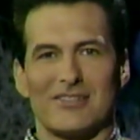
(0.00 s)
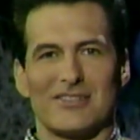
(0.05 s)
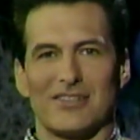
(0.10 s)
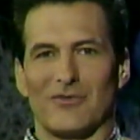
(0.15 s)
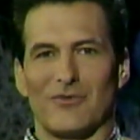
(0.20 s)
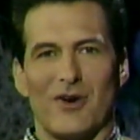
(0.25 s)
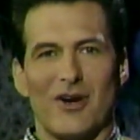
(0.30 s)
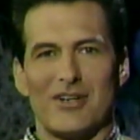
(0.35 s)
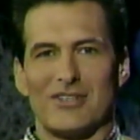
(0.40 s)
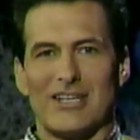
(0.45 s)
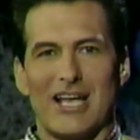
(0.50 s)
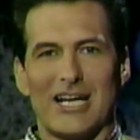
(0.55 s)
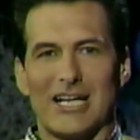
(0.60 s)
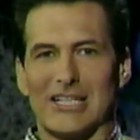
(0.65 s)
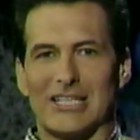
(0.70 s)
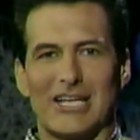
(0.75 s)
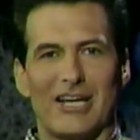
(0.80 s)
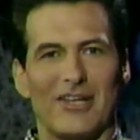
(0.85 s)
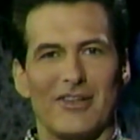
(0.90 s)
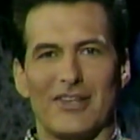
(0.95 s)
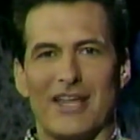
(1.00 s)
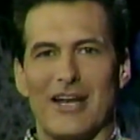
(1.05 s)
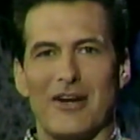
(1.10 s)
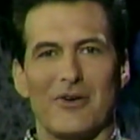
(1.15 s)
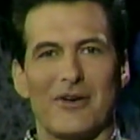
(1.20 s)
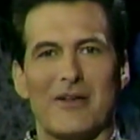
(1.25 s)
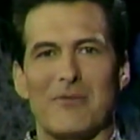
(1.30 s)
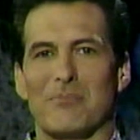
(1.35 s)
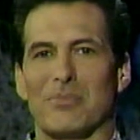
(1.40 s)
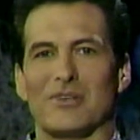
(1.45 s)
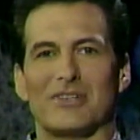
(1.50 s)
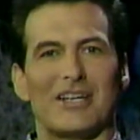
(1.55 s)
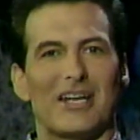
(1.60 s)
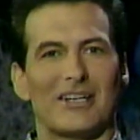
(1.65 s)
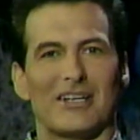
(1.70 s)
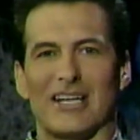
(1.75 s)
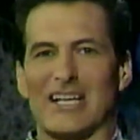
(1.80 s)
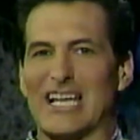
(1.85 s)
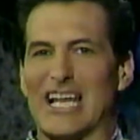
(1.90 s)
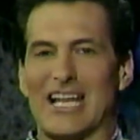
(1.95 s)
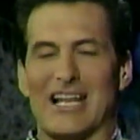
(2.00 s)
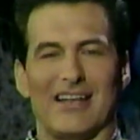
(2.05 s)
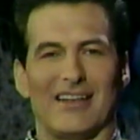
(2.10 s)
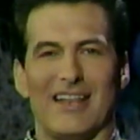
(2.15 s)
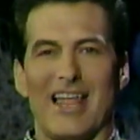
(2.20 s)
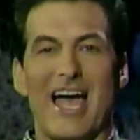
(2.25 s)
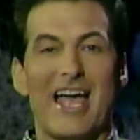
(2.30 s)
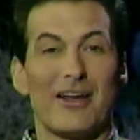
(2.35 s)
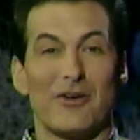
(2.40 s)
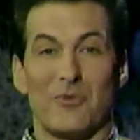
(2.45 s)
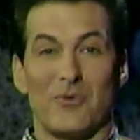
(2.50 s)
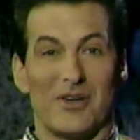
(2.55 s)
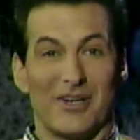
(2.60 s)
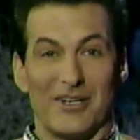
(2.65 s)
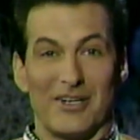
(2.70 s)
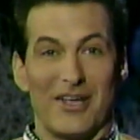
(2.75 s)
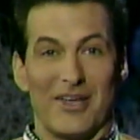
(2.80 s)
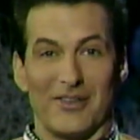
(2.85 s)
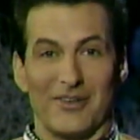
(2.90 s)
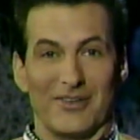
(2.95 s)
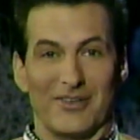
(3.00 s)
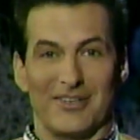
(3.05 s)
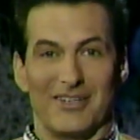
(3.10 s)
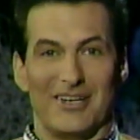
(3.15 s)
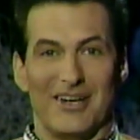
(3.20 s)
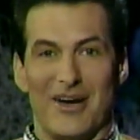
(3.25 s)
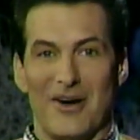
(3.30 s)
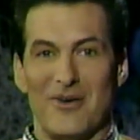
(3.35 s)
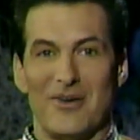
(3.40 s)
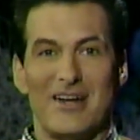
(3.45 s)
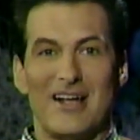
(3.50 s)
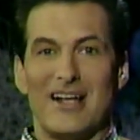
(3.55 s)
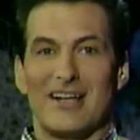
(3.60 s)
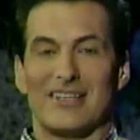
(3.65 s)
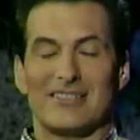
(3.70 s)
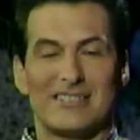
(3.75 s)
because as far as I can tell, they don't even particularly like one another, you know?